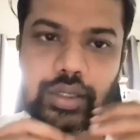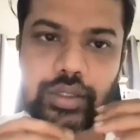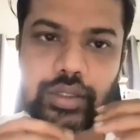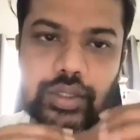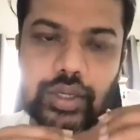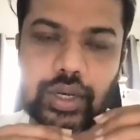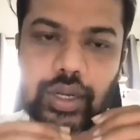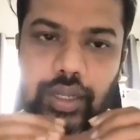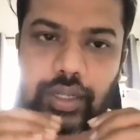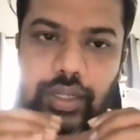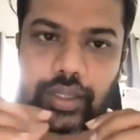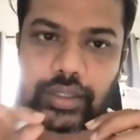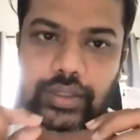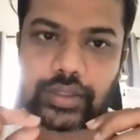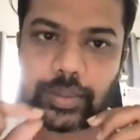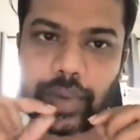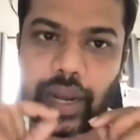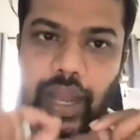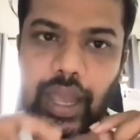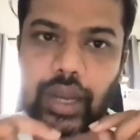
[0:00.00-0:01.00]
So this
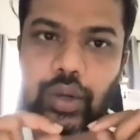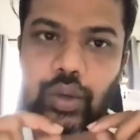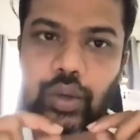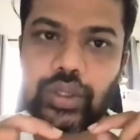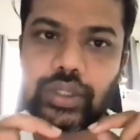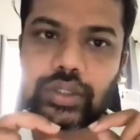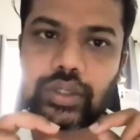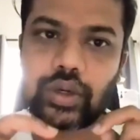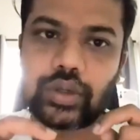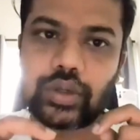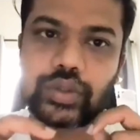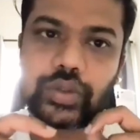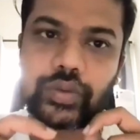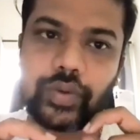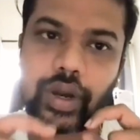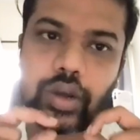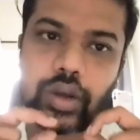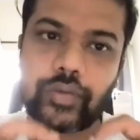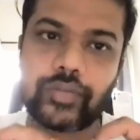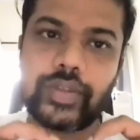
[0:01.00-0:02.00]
Plando is also
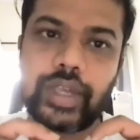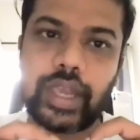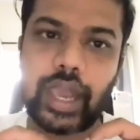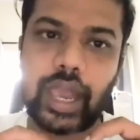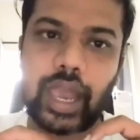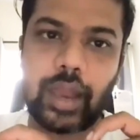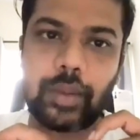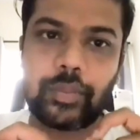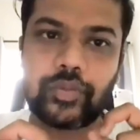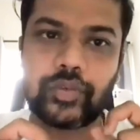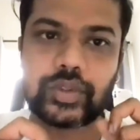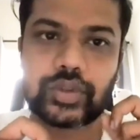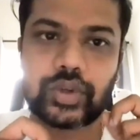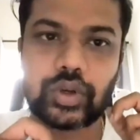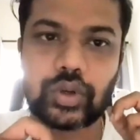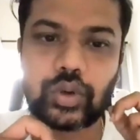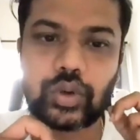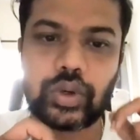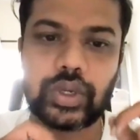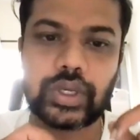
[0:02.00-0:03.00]
one of the app which will
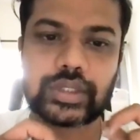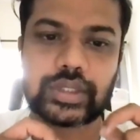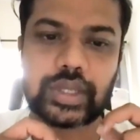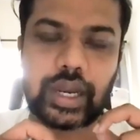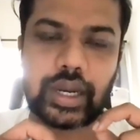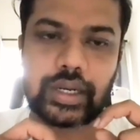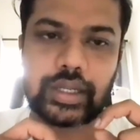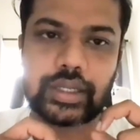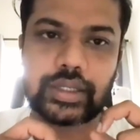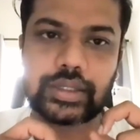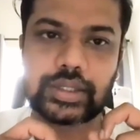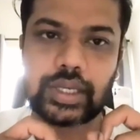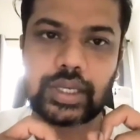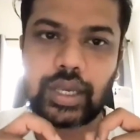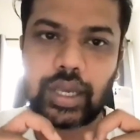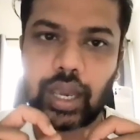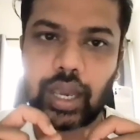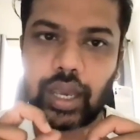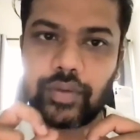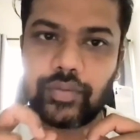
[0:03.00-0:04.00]
go inside this,
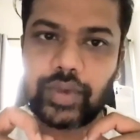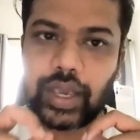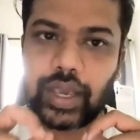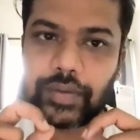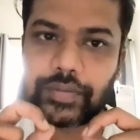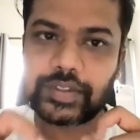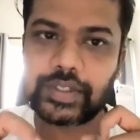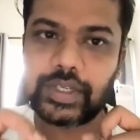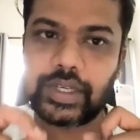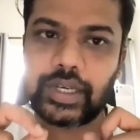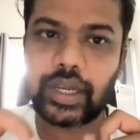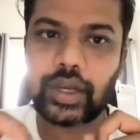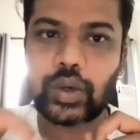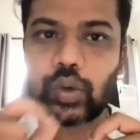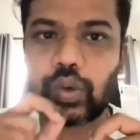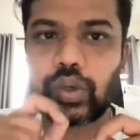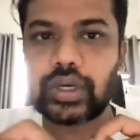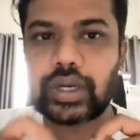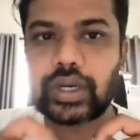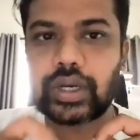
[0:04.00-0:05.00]
and we have seen a
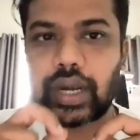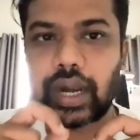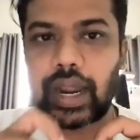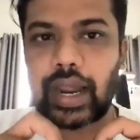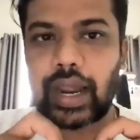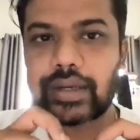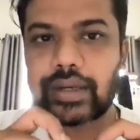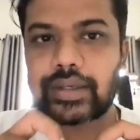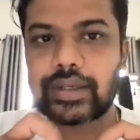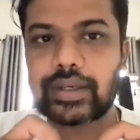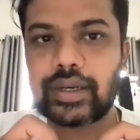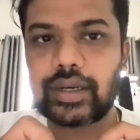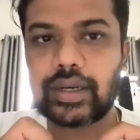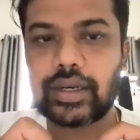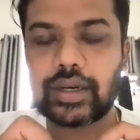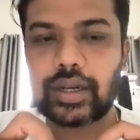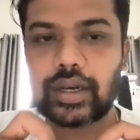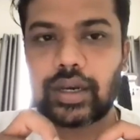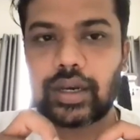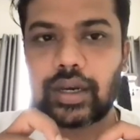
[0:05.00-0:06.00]
good
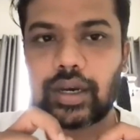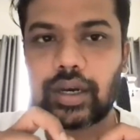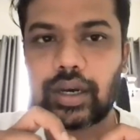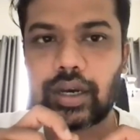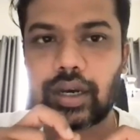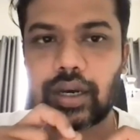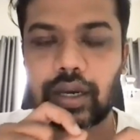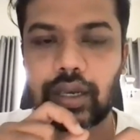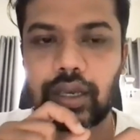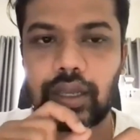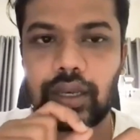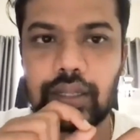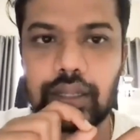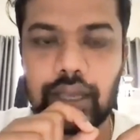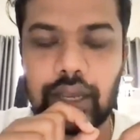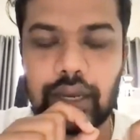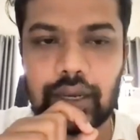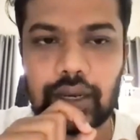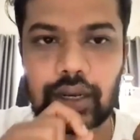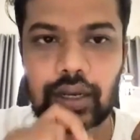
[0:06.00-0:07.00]
traction in
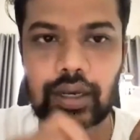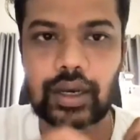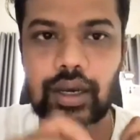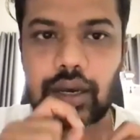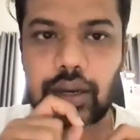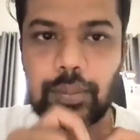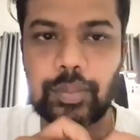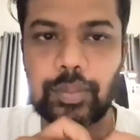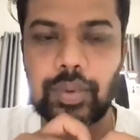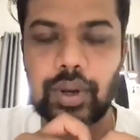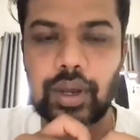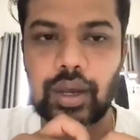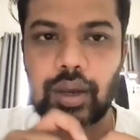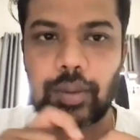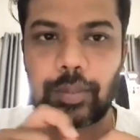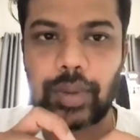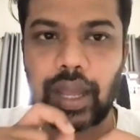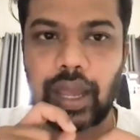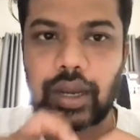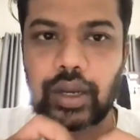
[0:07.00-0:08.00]
that
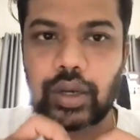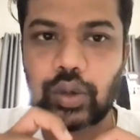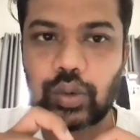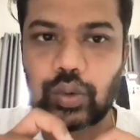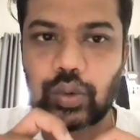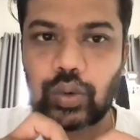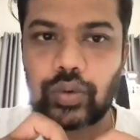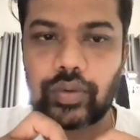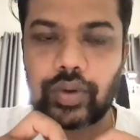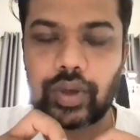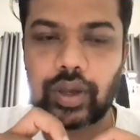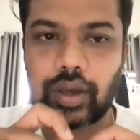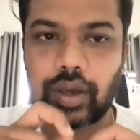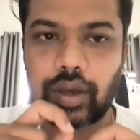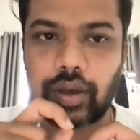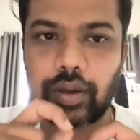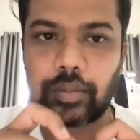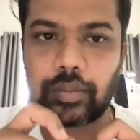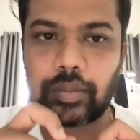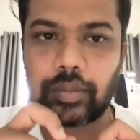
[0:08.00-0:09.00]
plan to
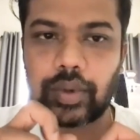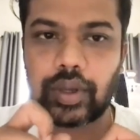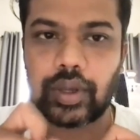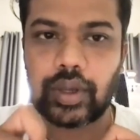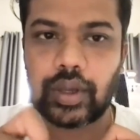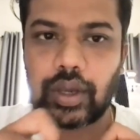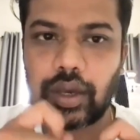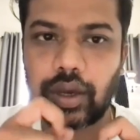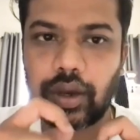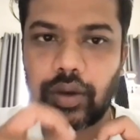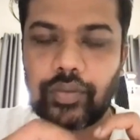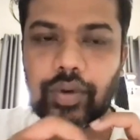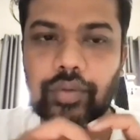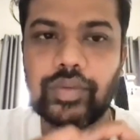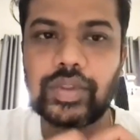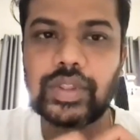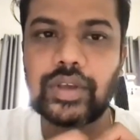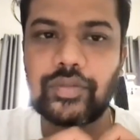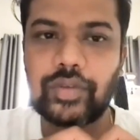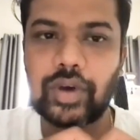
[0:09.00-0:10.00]

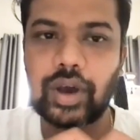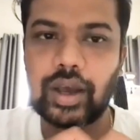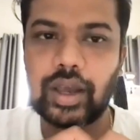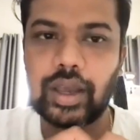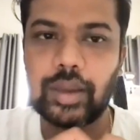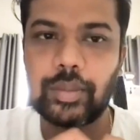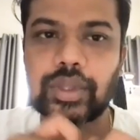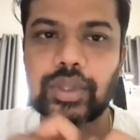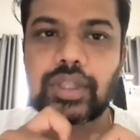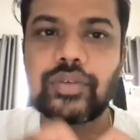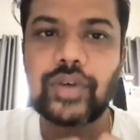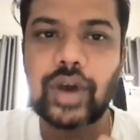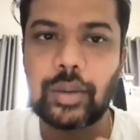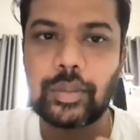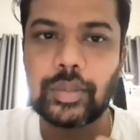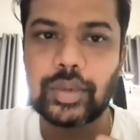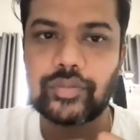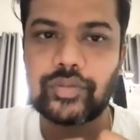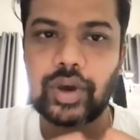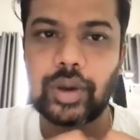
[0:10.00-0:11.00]
with the among the
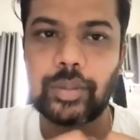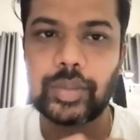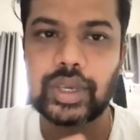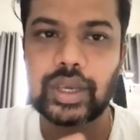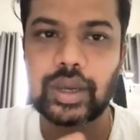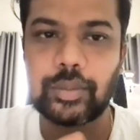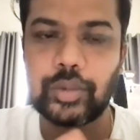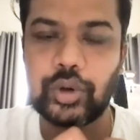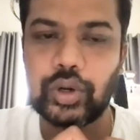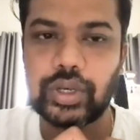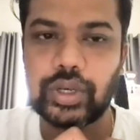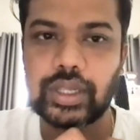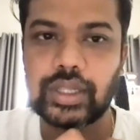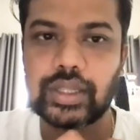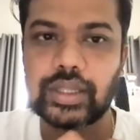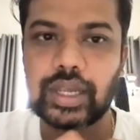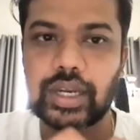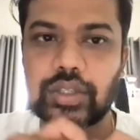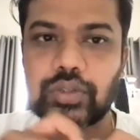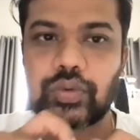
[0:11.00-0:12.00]
farming community.
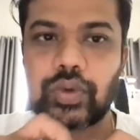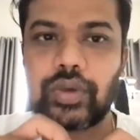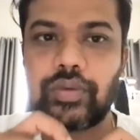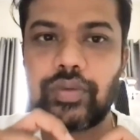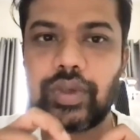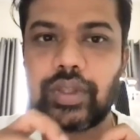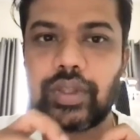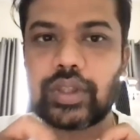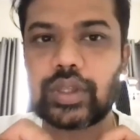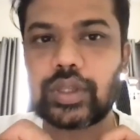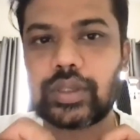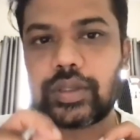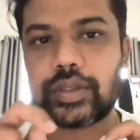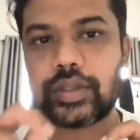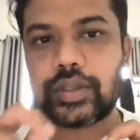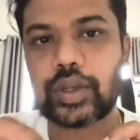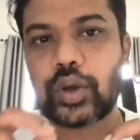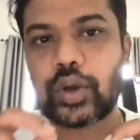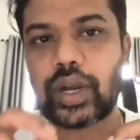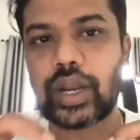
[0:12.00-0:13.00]
That is why we
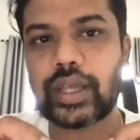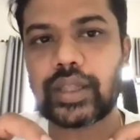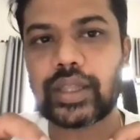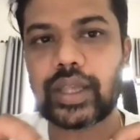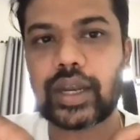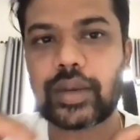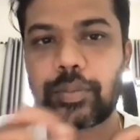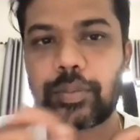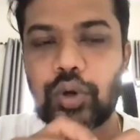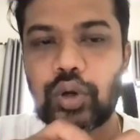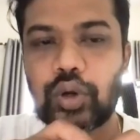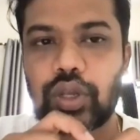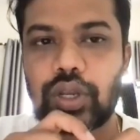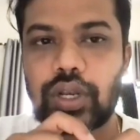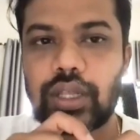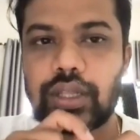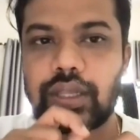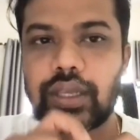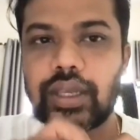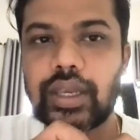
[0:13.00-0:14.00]
thought like that
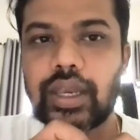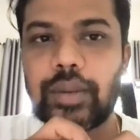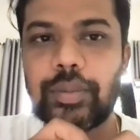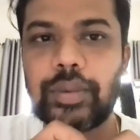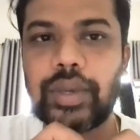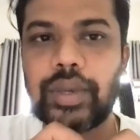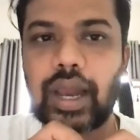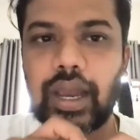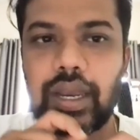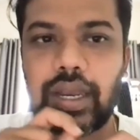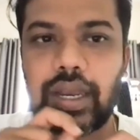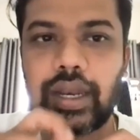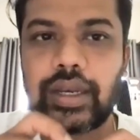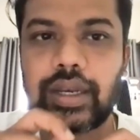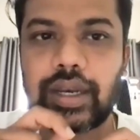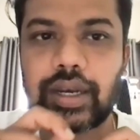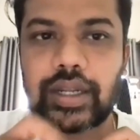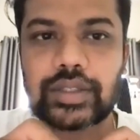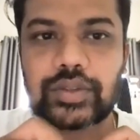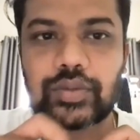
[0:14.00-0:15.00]
particular thing can be
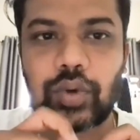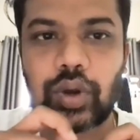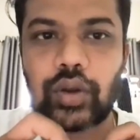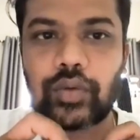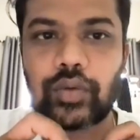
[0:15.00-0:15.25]
highlighted as one